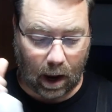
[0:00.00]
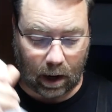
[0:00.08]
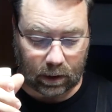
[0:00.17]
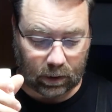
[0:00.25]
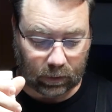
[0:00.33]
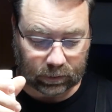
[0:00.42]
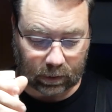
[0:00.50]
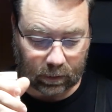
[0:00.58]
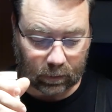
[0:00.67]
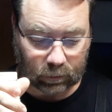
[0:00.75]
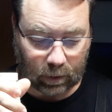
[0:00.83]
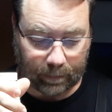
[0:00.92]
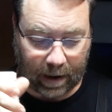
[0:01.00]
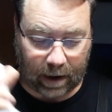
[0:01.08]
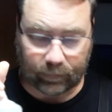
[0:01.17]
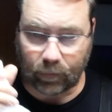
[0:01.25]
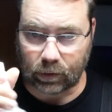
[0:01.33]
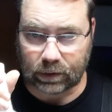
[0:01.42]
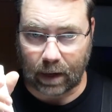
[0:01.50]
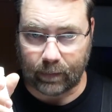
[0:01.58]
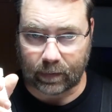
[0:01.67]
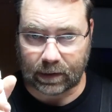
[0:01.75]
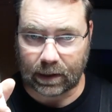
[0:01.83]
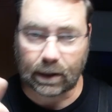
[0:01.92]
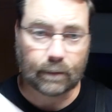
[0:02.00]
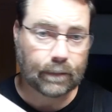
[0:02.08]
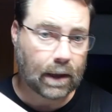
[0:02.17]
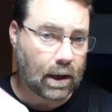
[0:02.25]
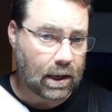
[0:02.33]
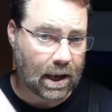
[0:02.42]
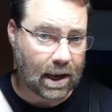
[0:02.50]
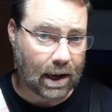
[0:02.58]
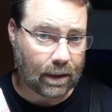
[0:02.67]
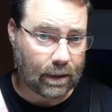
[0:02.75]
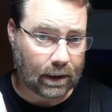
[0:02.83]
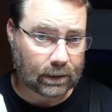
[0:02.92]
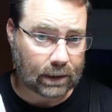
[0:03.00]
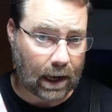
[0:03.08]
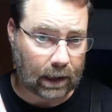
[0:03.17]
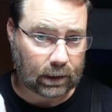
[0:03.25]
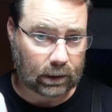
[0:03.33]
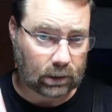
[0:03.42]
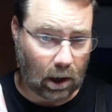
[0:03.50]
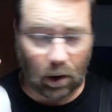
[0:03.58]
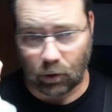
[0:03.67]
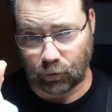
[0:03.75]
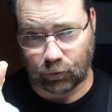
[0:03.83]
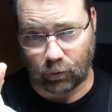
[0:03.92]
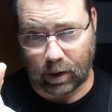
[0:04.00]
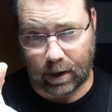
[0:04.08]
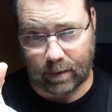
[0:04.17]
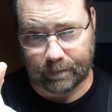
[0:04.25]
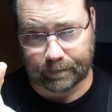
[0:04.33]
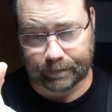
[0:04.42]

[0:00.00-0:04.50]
I used it to strip paint first time I did it. You can get this at the Dollar Tree,